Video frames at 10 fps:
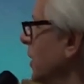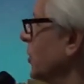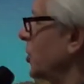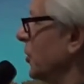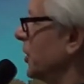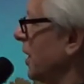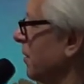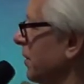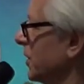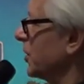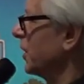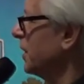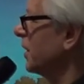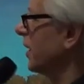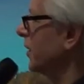you know, shows off the
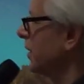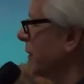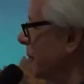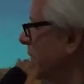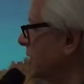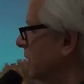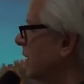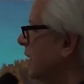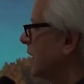city there on the horizon.